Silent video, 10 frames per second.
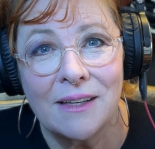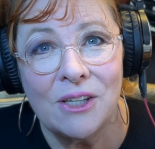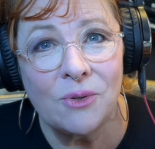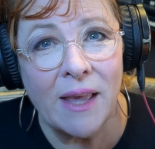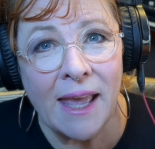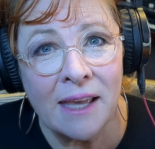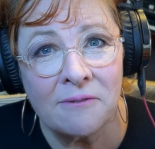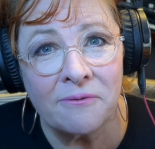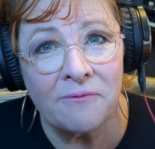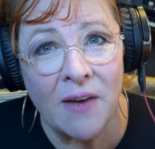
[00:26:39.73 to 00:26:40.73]
You can't
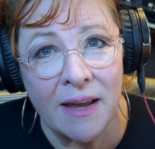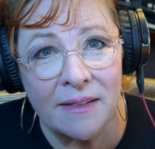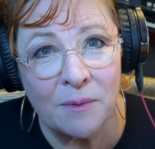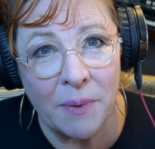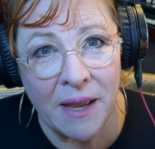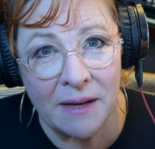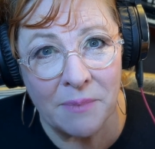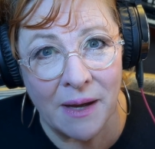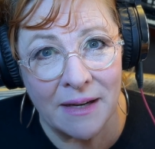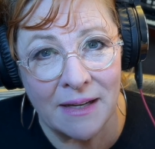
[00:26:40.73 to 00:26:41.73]
fight the pain
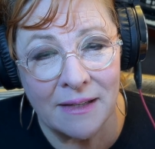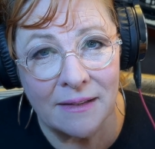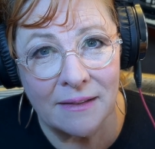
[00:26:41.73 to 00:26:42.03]
body.